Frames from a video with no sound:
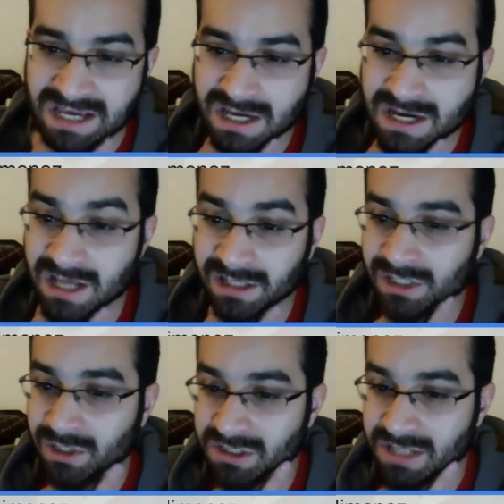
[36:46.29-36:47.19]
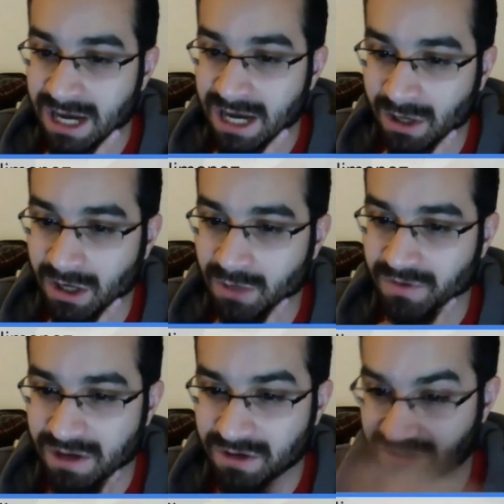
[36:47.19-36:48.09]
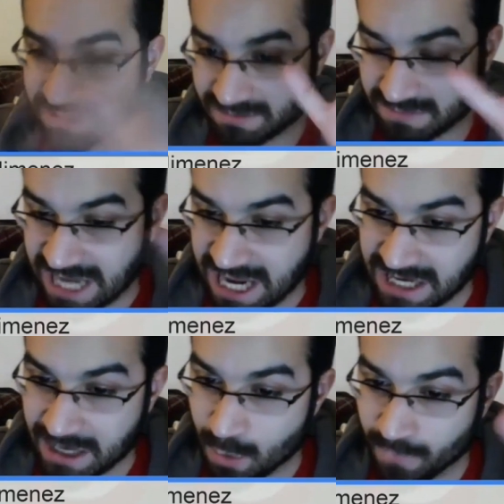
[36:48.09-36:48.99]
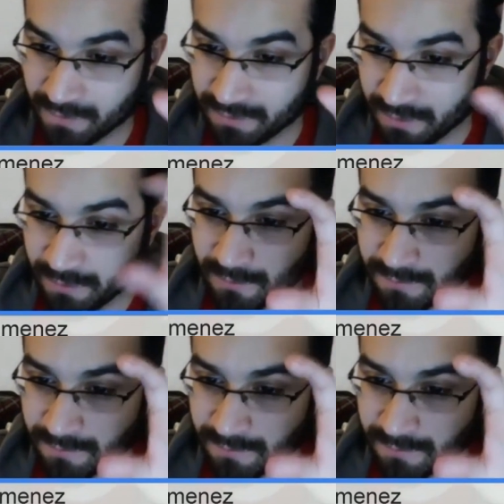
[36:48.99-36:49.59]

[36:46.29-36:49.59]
nailing good dialogue without it just taking over the whole.